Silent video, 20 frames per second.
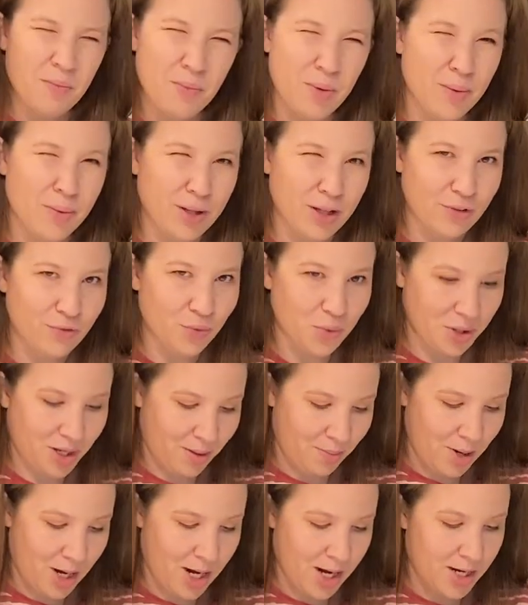maybe like
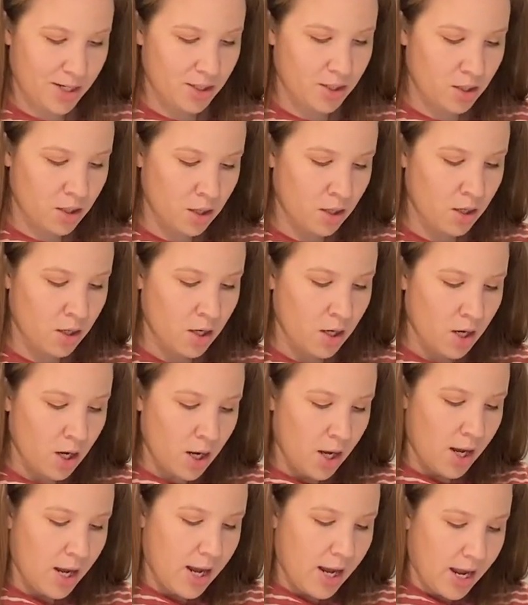40 minutes.
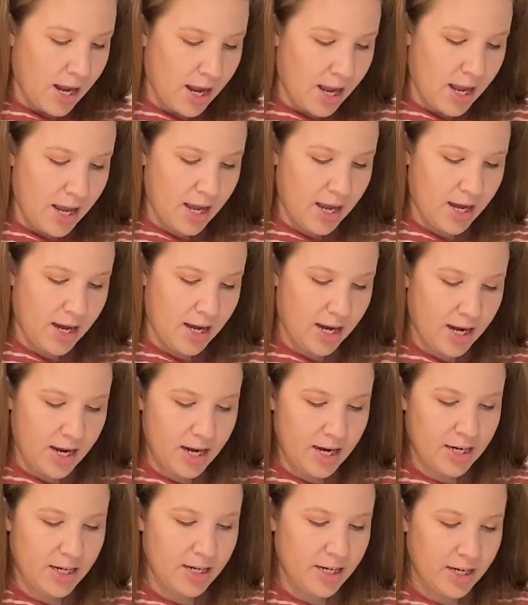
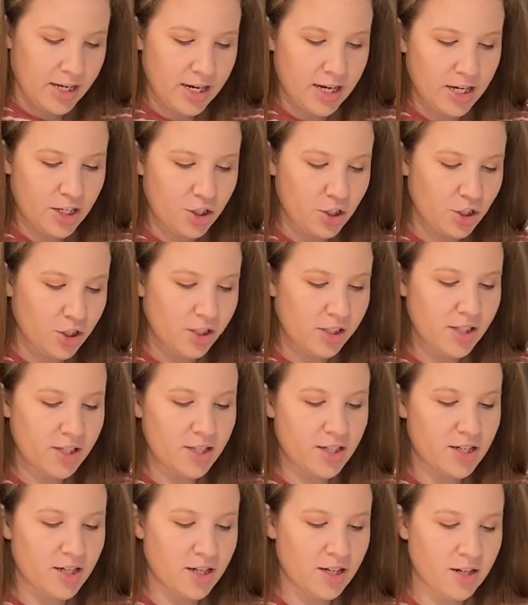And it's
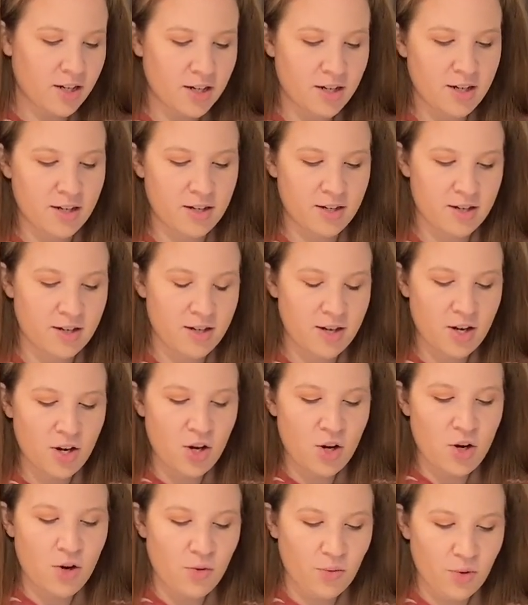just
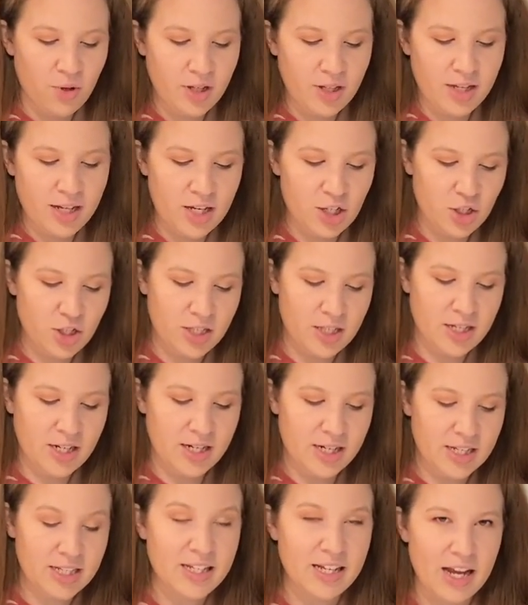really interesting
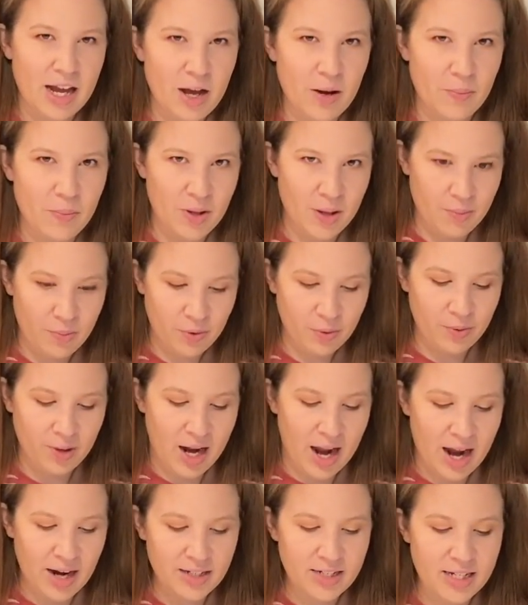to see how people
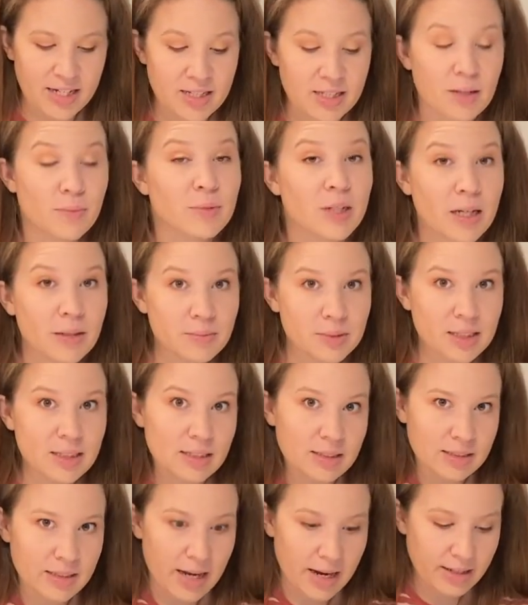react. Like sometimes it's
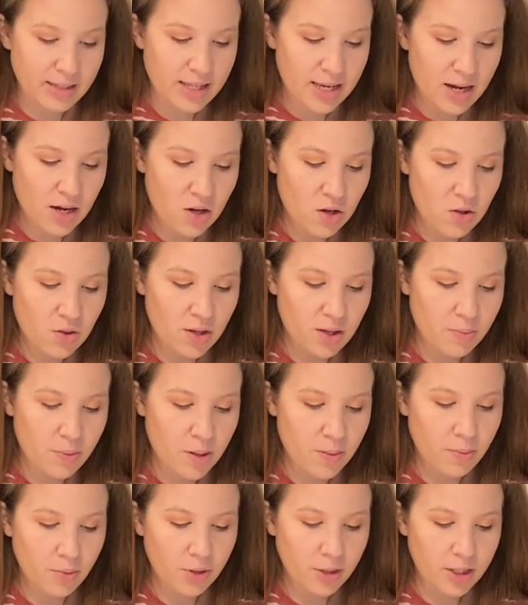exactly how you think
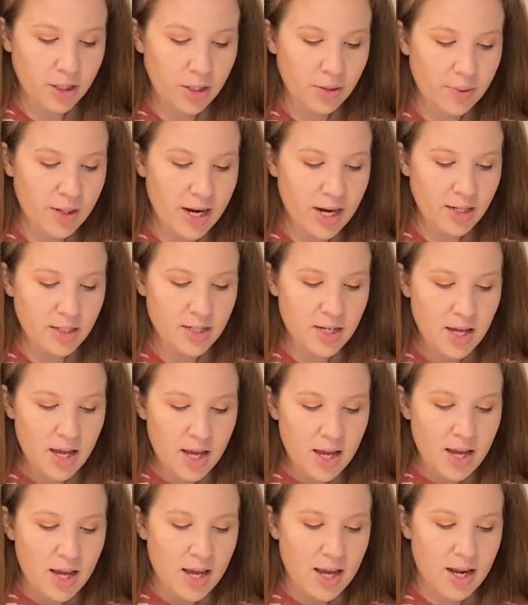people are gonna react,
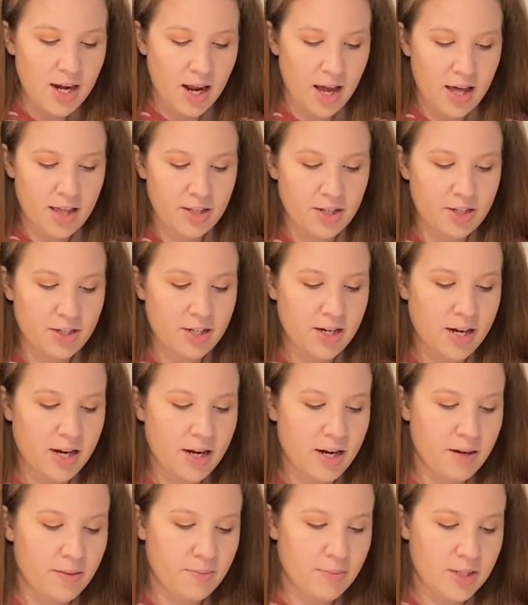and other
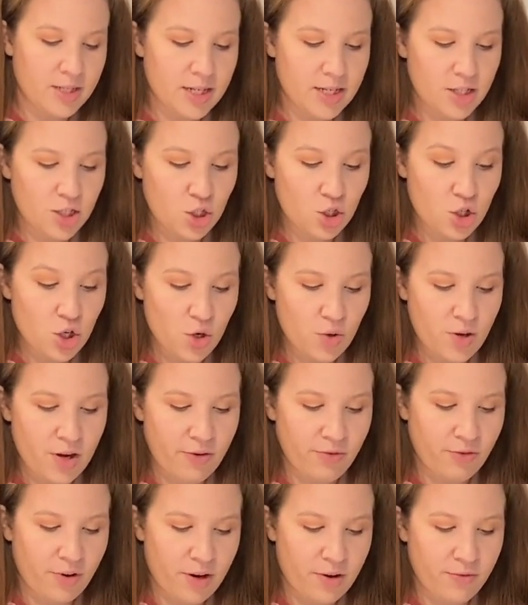times it's so
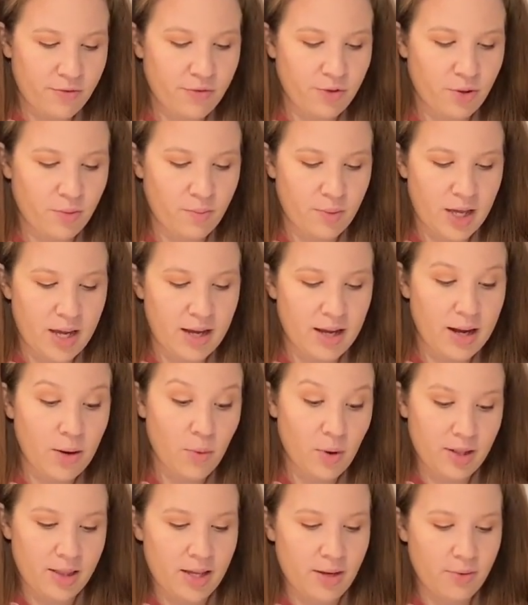different from like
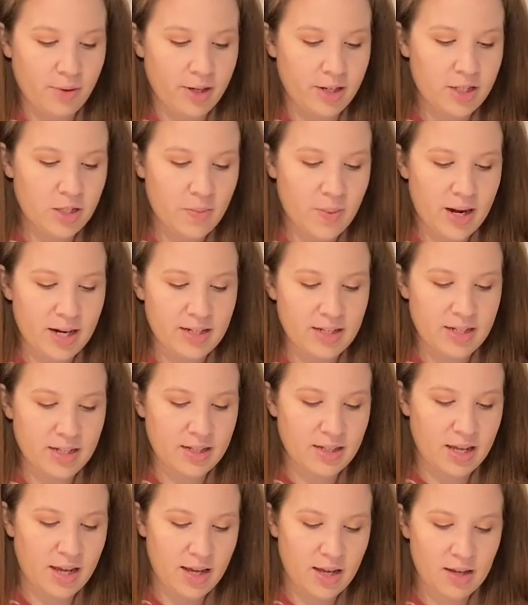what they were
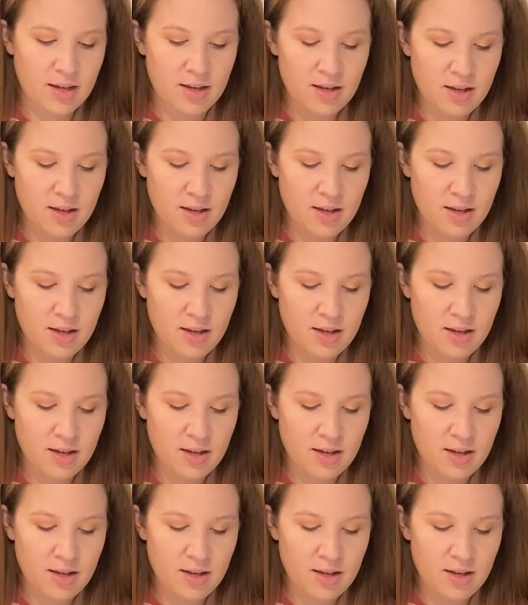expecting, like